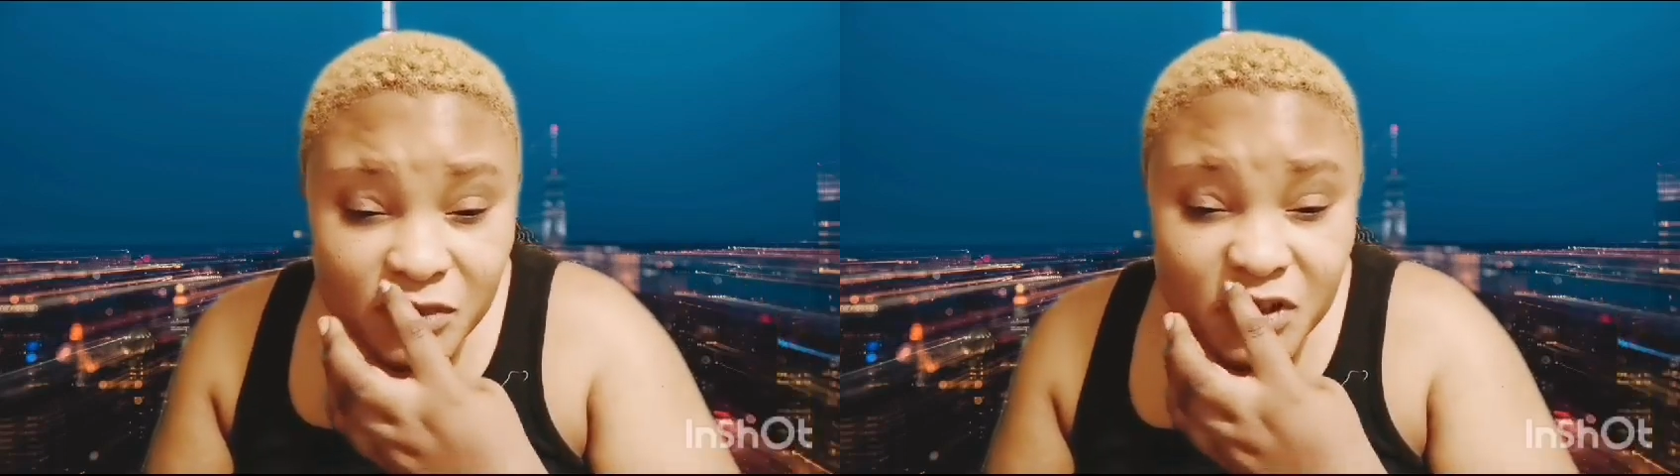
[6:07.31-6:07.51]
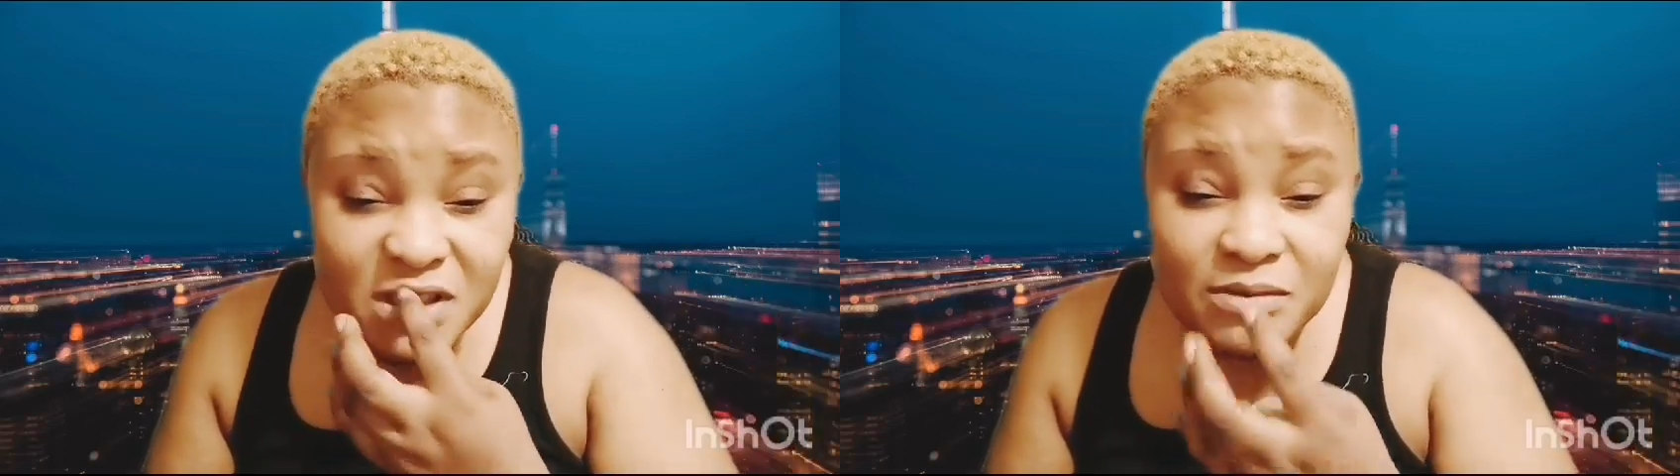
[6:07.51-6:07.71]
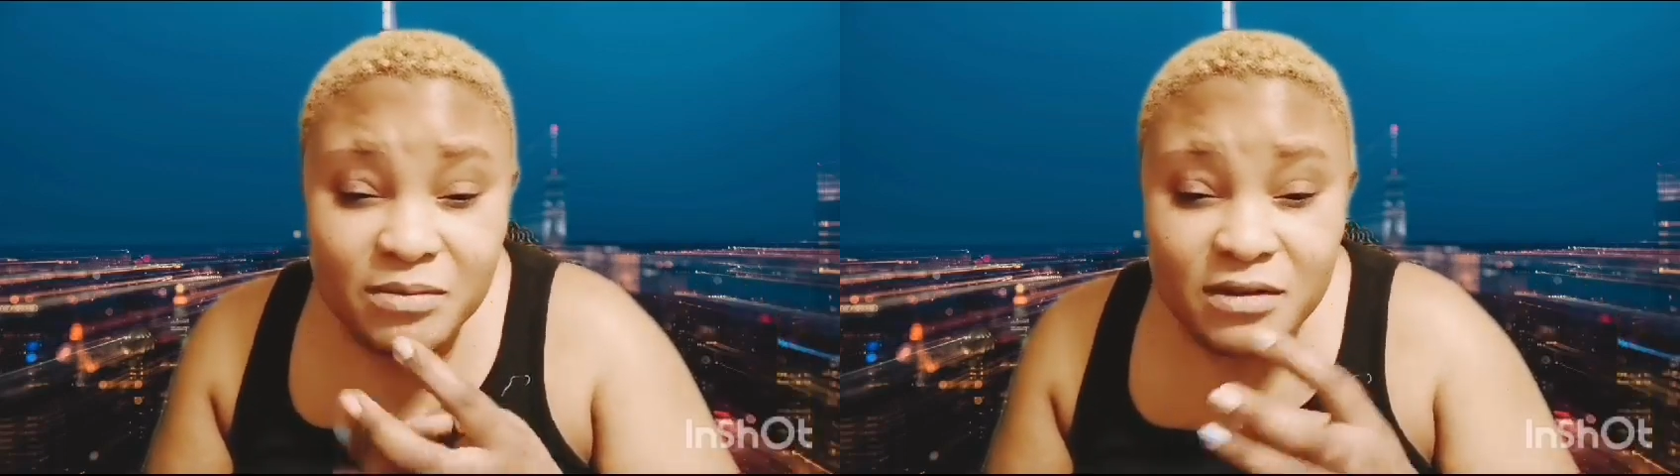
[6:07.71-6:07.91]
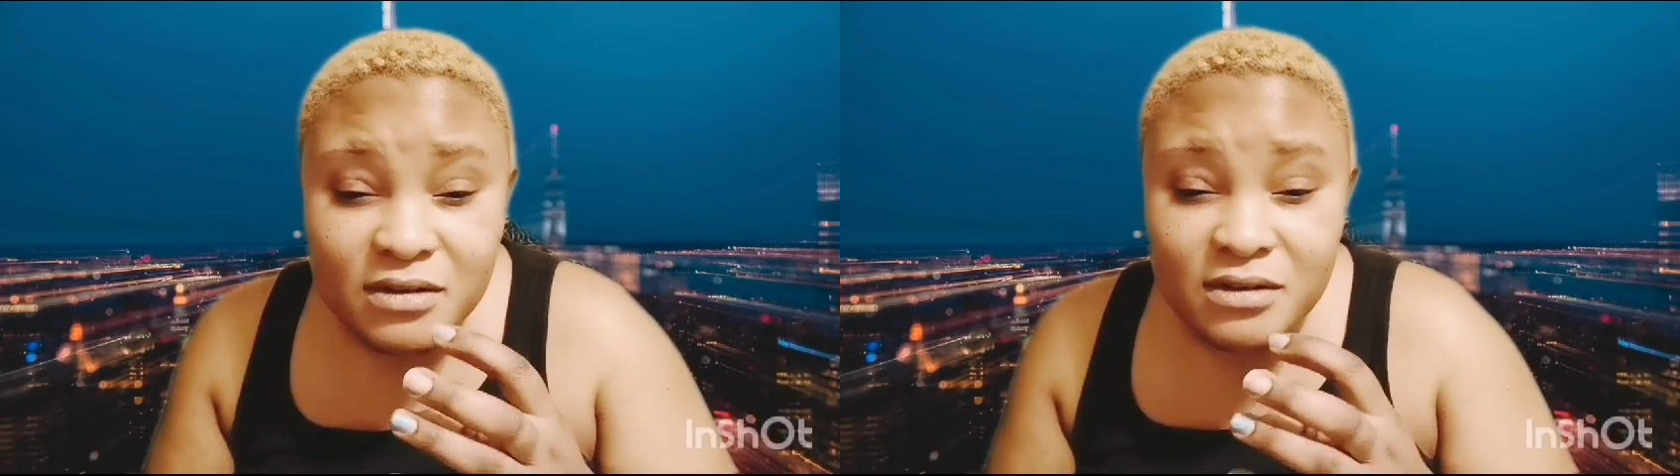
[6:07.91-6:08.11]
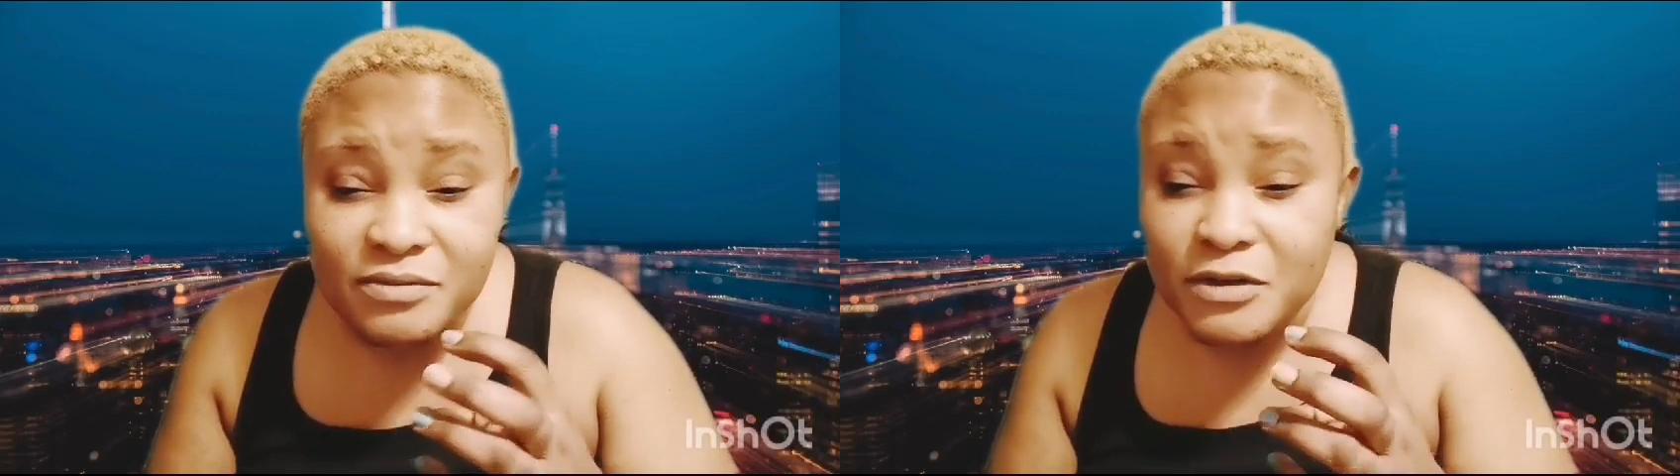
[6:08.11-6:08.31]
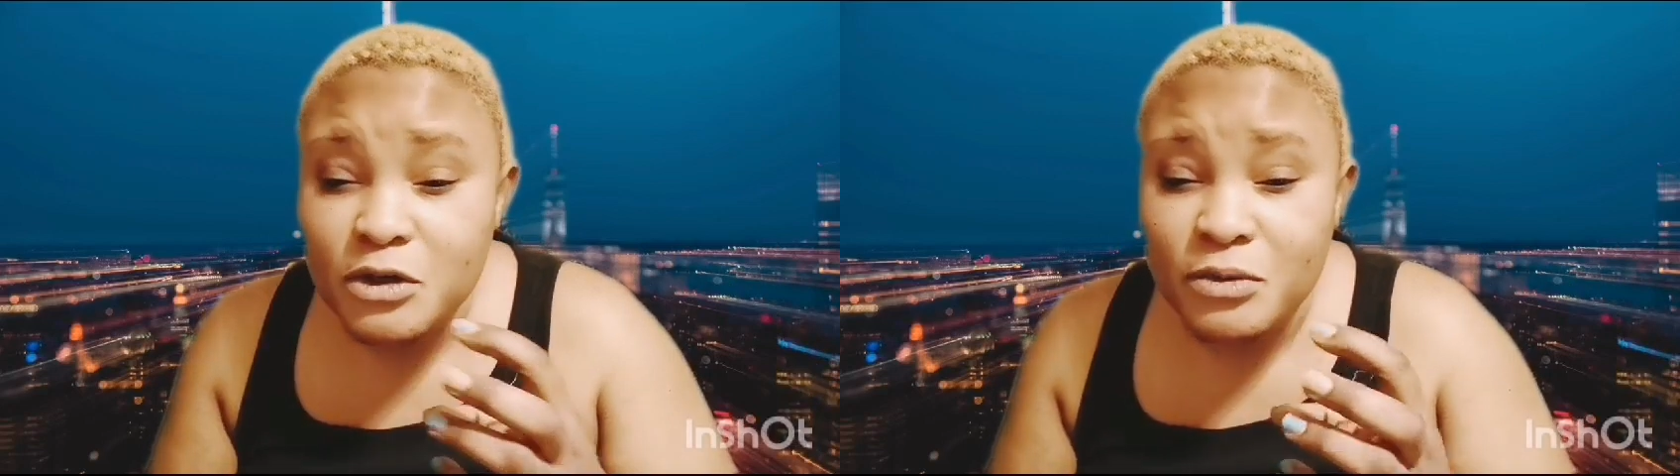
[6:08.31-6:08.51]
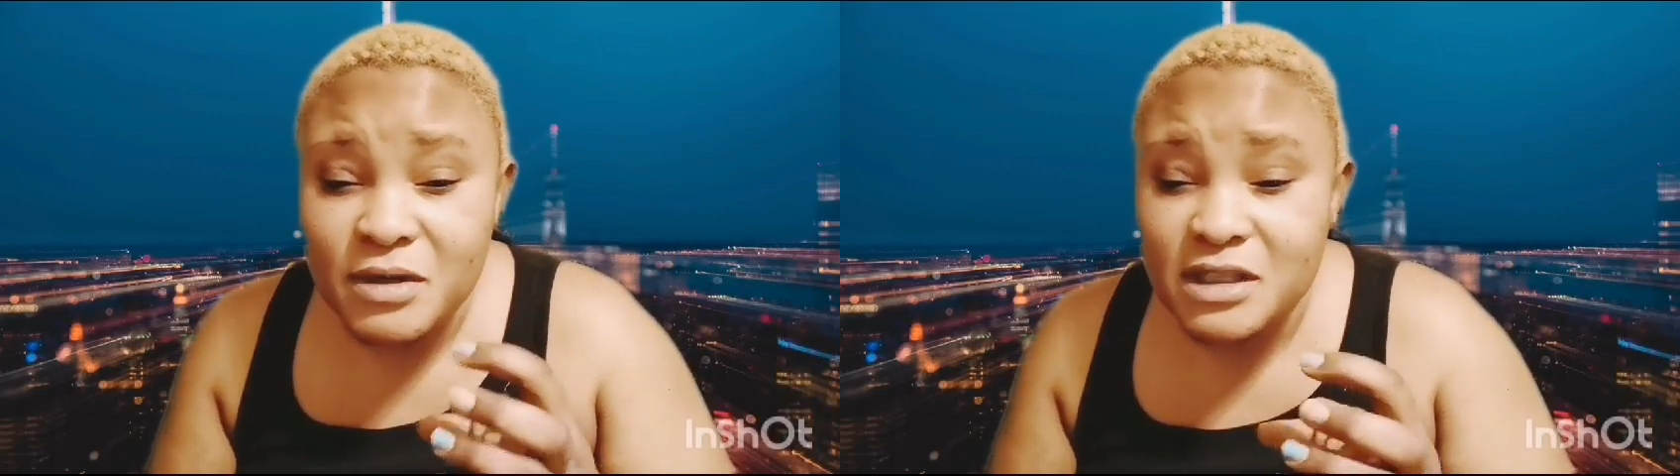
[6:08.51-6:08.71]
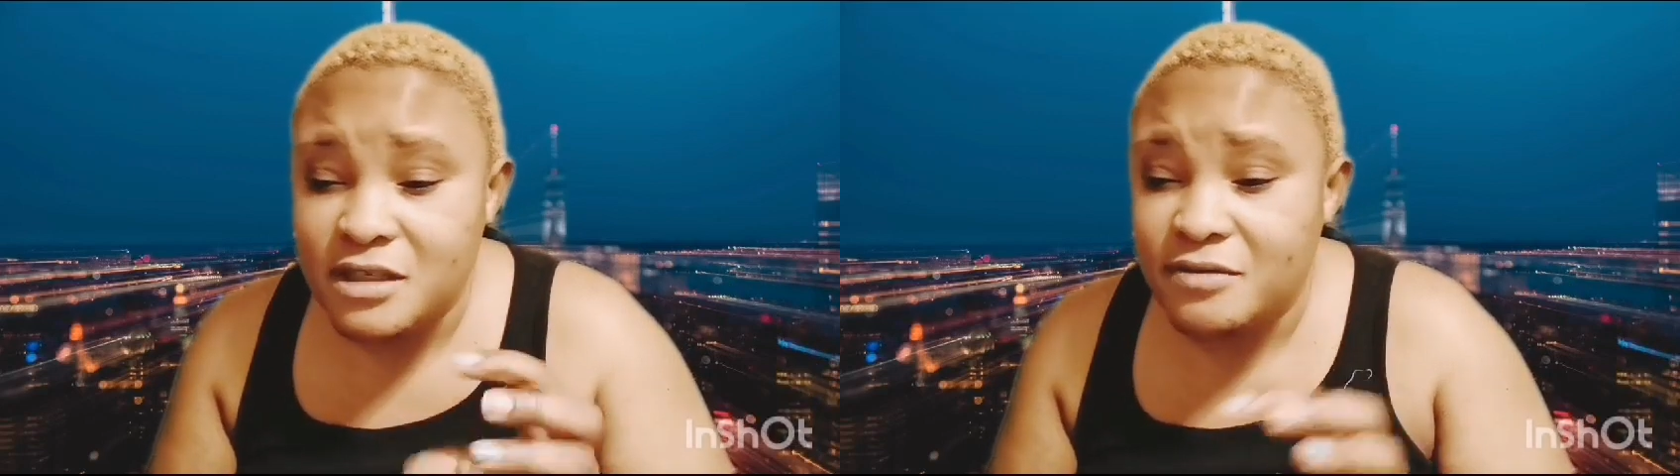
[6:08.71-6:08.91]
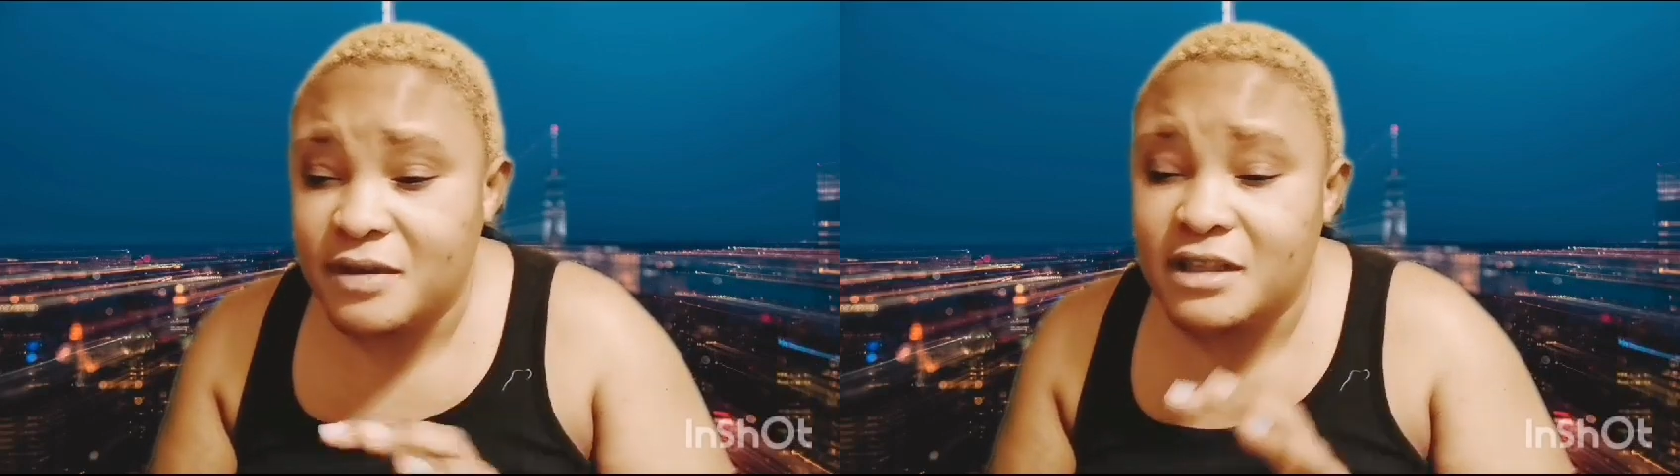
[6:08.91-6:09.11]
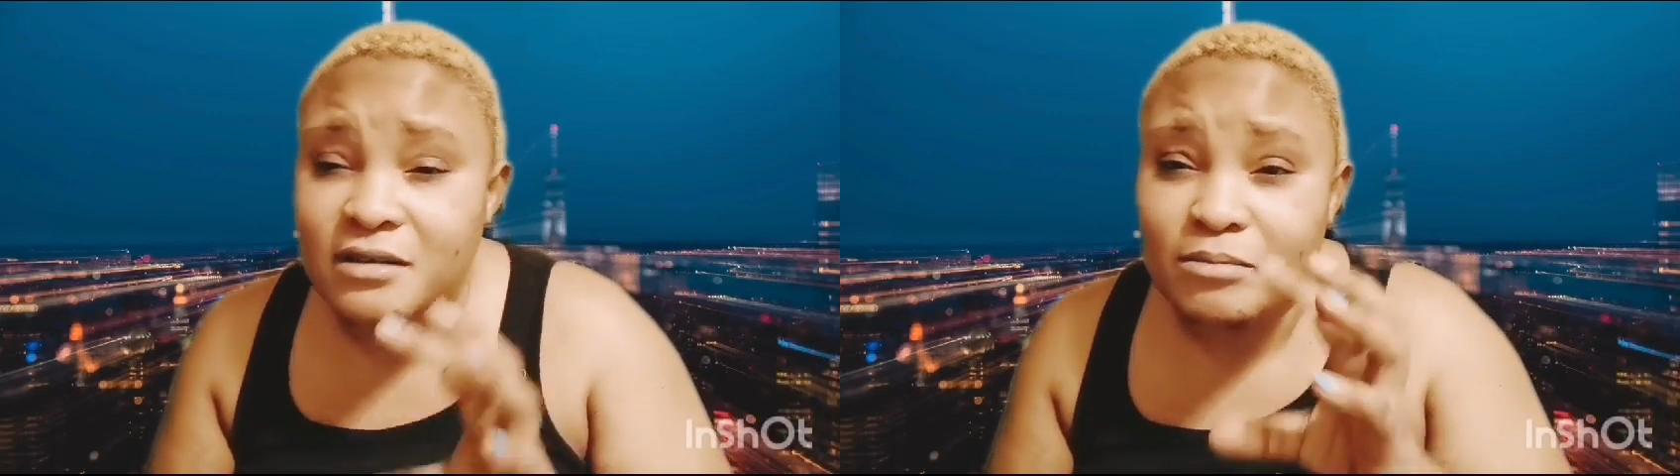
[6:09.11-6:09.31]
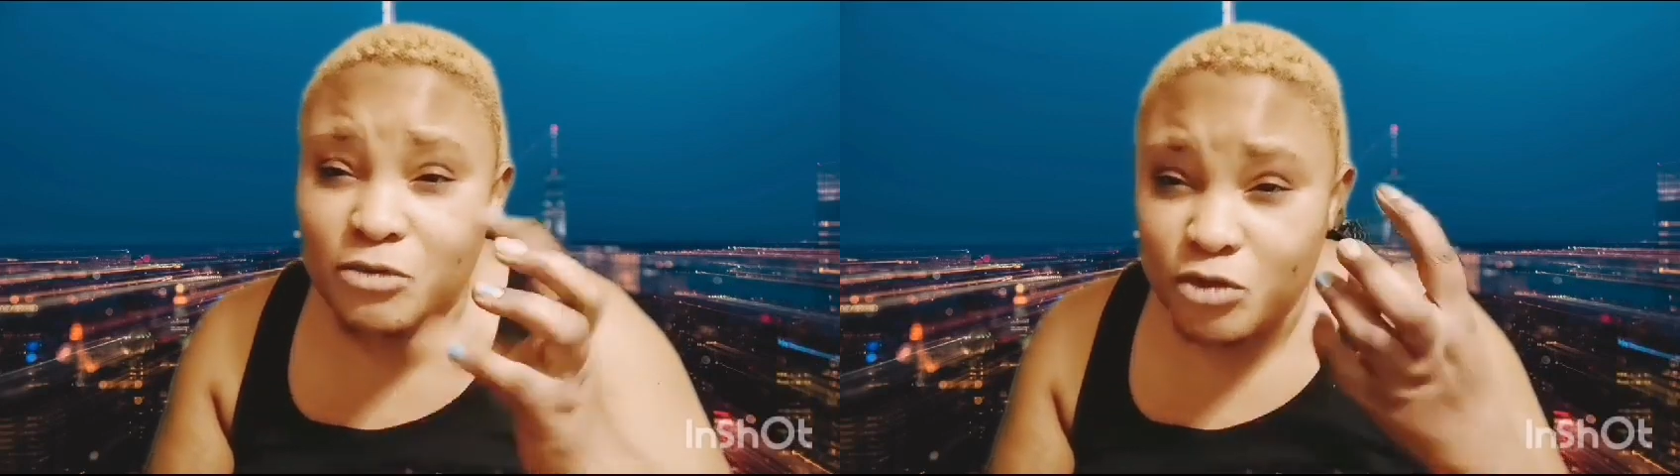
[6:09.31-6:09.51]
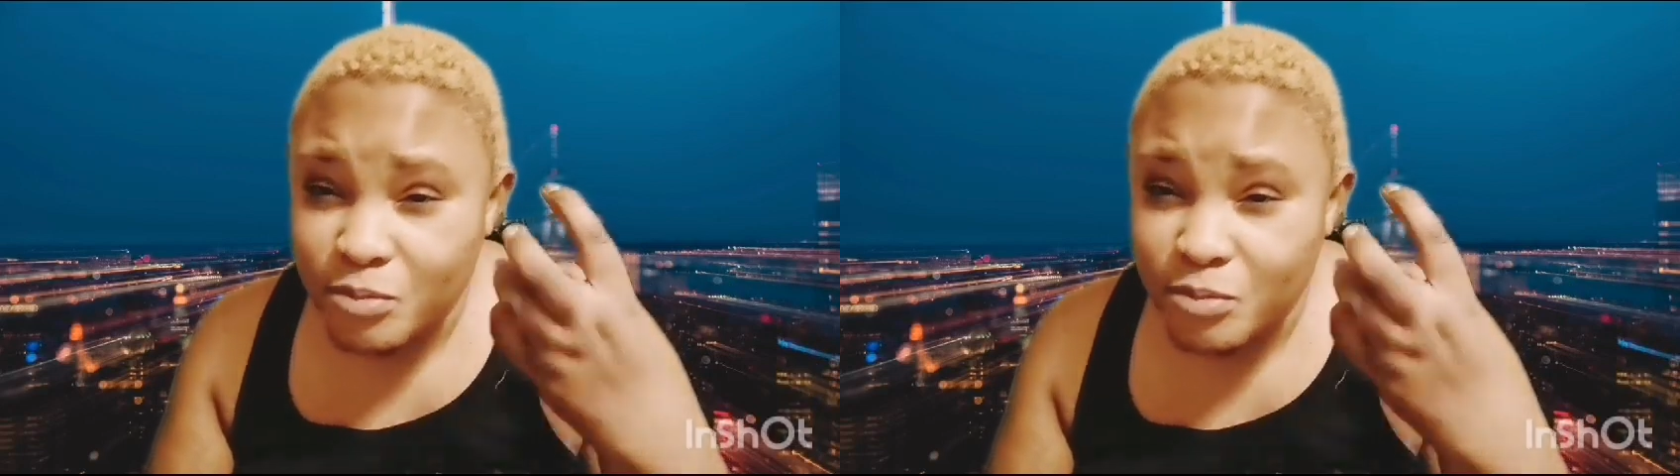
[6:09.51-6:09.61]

just figurative and